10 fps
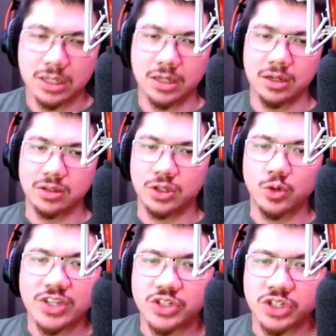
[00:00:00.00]
The
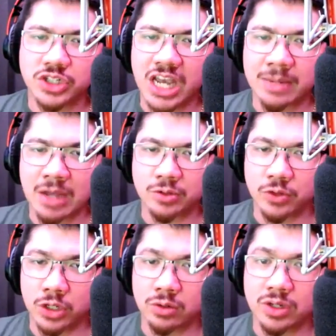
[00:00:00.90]
question came out of
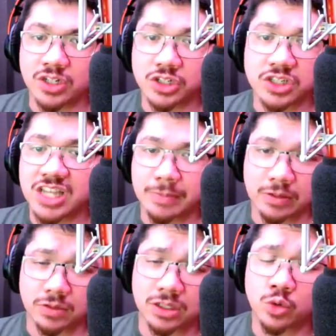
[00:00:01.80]
her at a
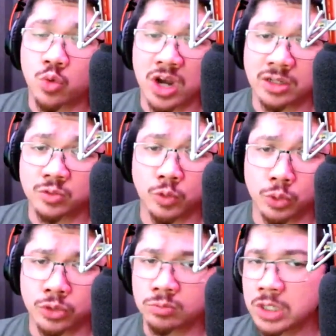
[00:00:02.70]
deceptively quiet
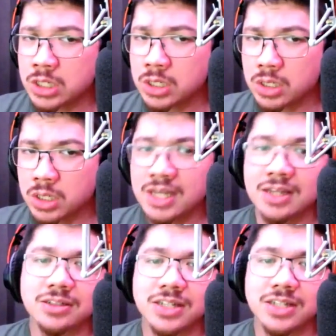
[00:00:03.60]
volume.
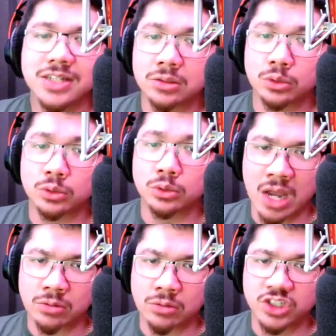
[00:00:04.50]
Danny looked
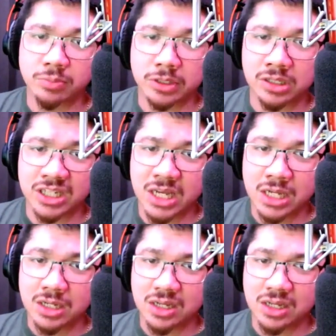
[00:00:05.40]
around timidly.